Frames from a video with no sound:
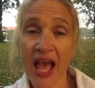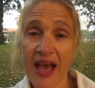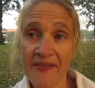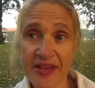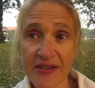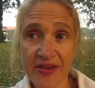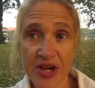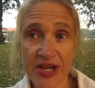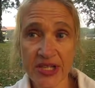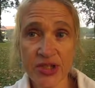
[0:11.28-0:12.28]
I've had a
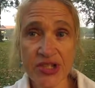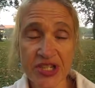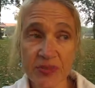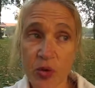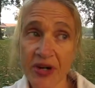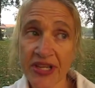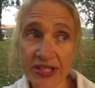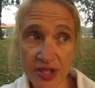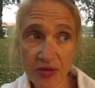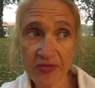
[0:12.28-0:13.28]
very interesting morning
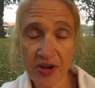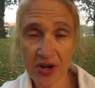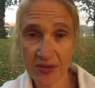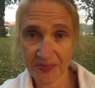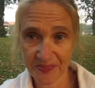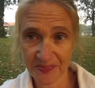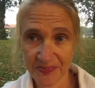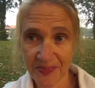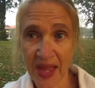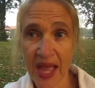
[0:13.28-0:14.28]
so far.
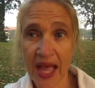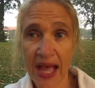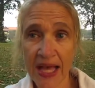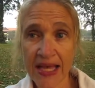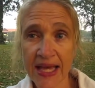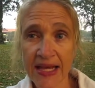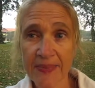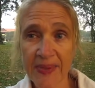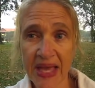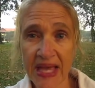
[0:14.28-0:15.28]
I got up
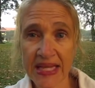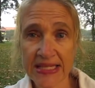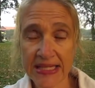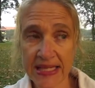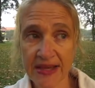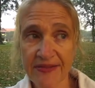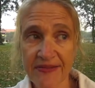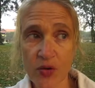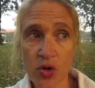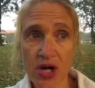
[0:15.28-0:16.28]
at
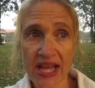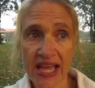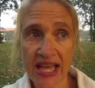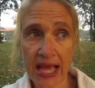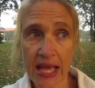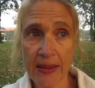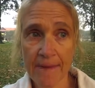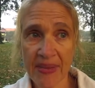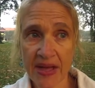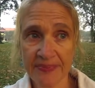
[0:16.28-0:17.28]
4
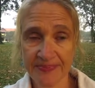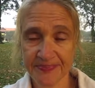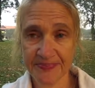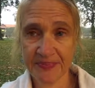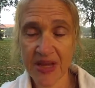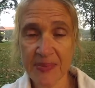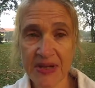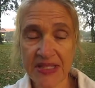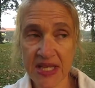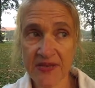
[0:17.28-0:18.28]
a.m., made
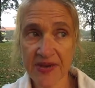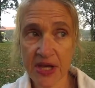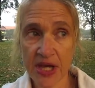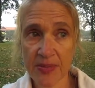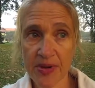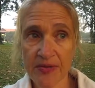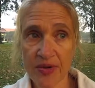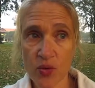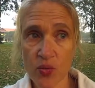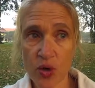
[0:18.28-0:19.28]
myself a cup of
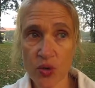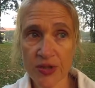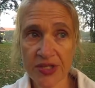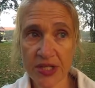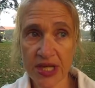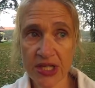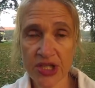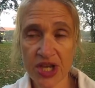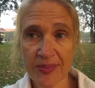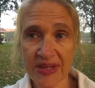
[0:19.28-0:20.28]
rose and
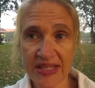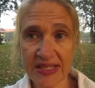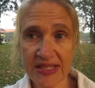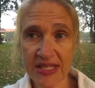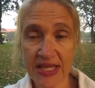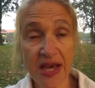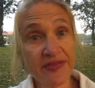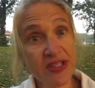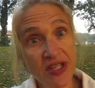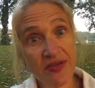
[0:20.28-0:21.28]
Japanese tea. I've
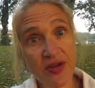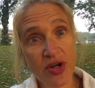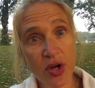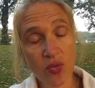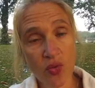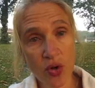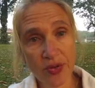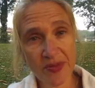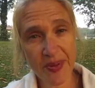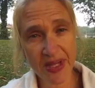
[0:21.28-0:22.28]
discovered
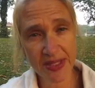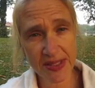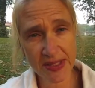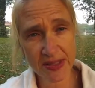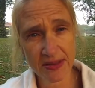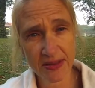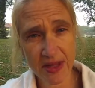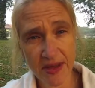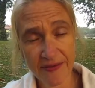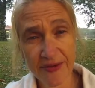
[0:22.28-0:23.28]
rose buds
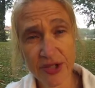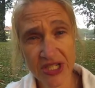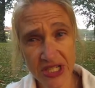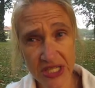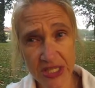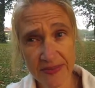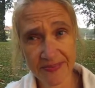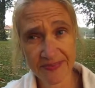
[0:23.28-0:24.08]
for tea.